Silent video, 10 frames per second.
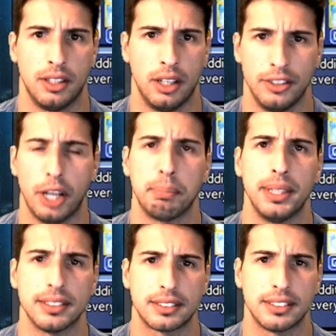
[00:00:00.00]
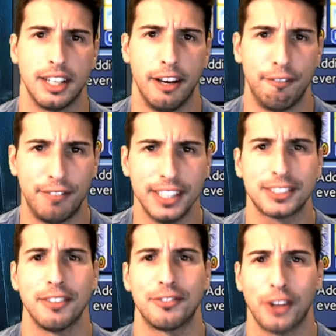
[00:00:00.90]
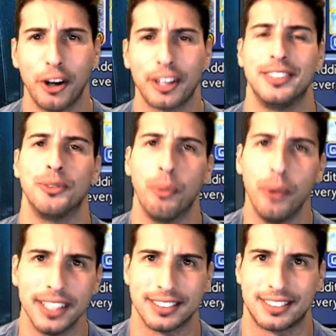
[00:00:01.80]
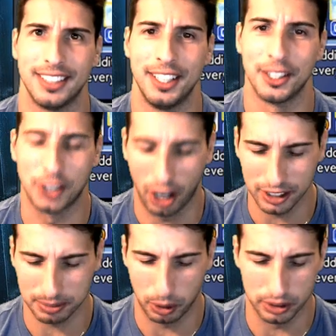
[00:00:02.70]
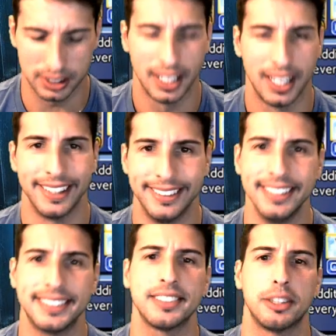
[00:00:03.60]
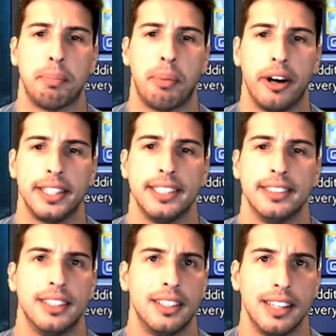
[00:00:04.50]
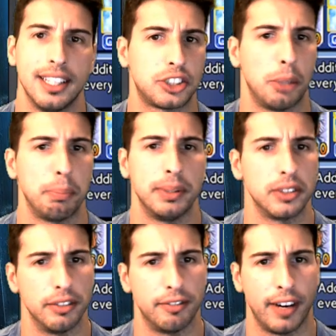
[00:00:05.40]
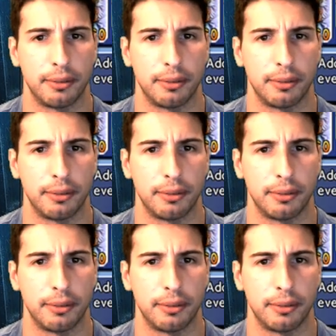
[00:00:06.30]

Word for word: Not beasts, a Feast of Darkened Wings. Cosmos, this is the party. Let's jump into the fight